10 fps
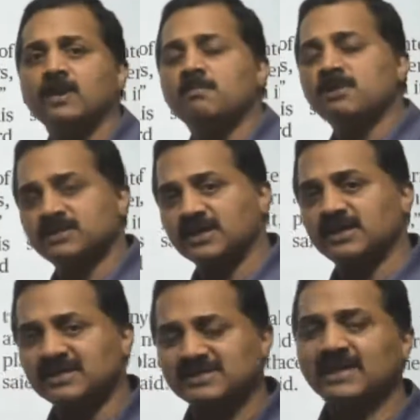Britain
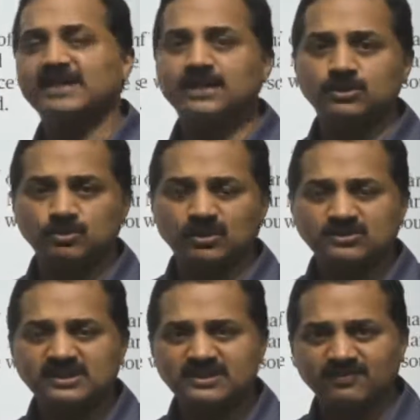decided in
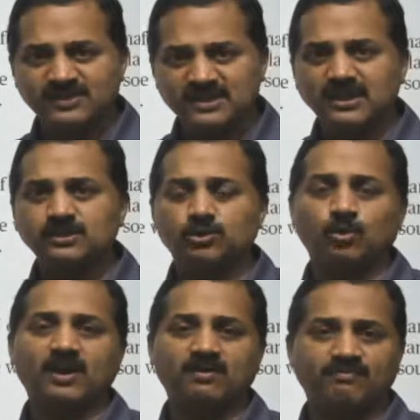2017 through
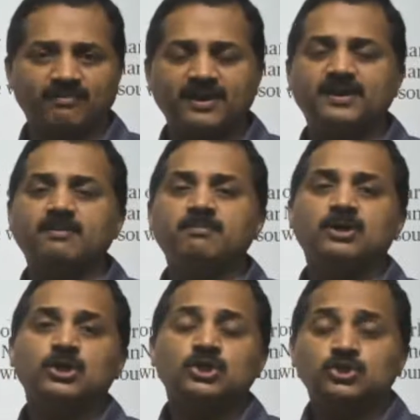a referendum
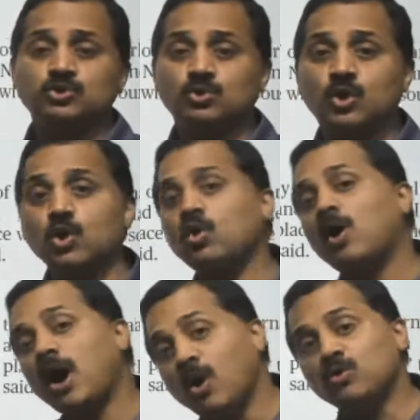to go
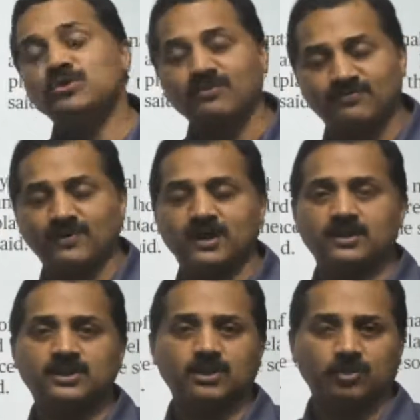out of
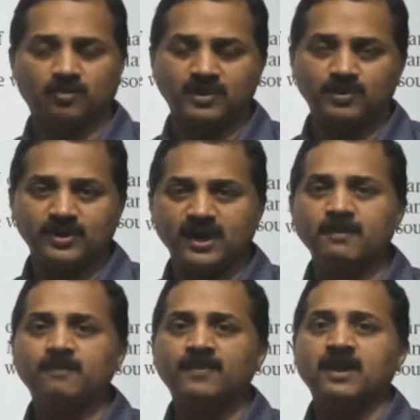the European Union,
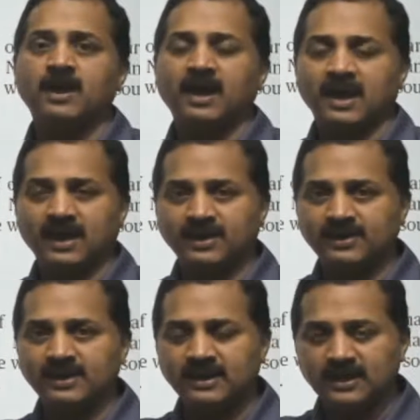
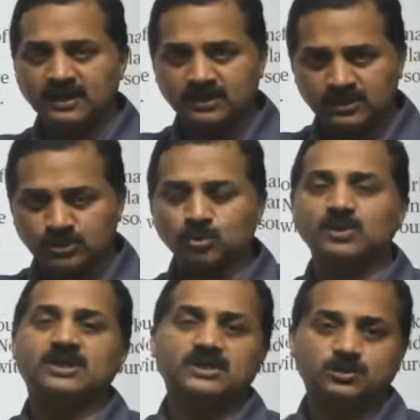and the 2
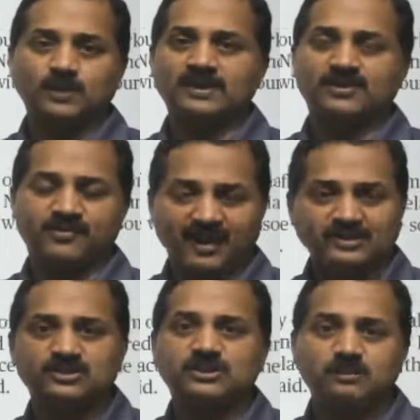years were the
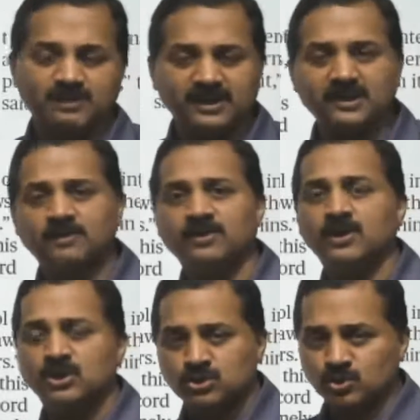transition period.
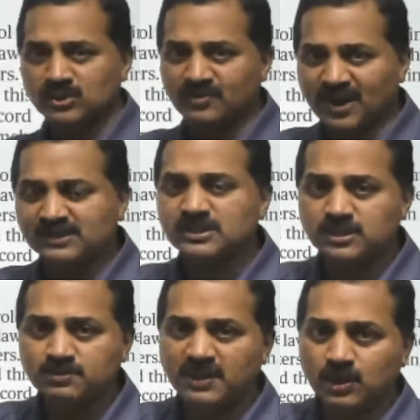So the
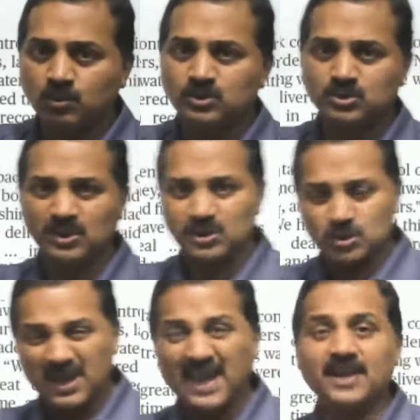transition period was to
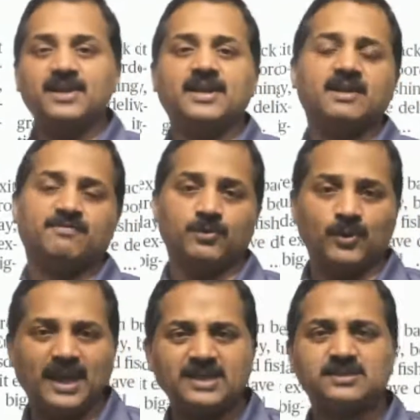end in a few
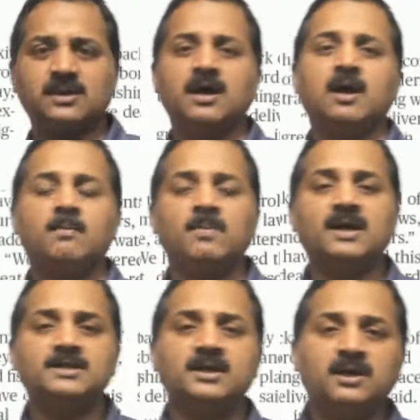days,
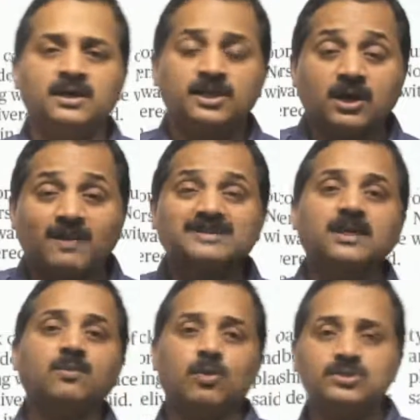but the
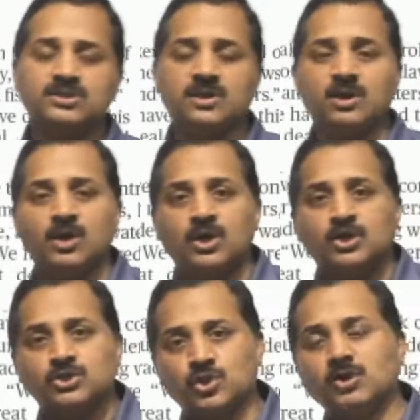question was,
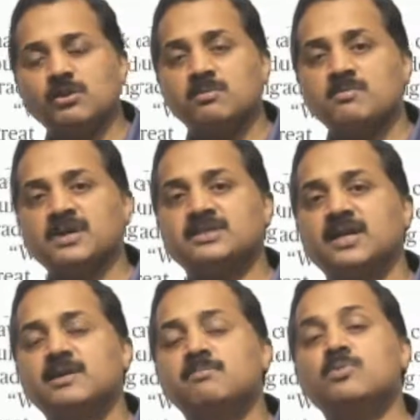should
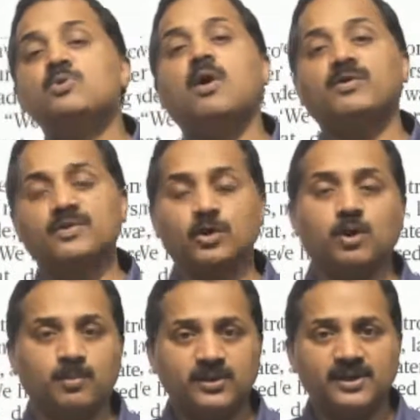Britain move out of the
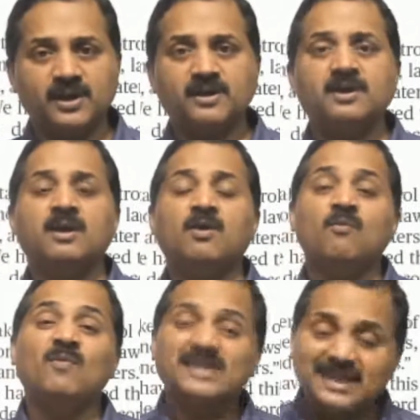European Union
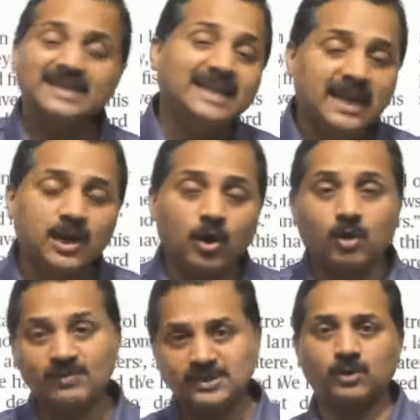with a deal or
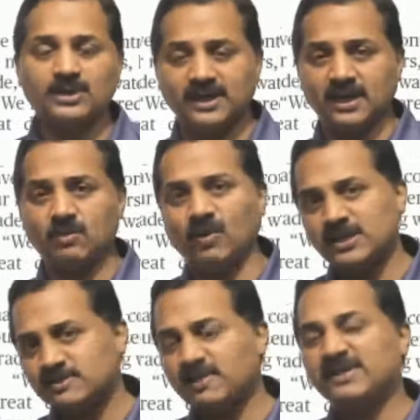without a deal? What is
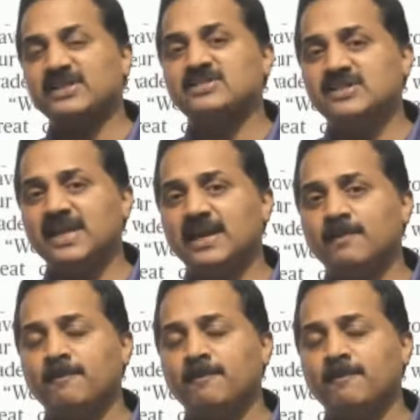meant by this deal?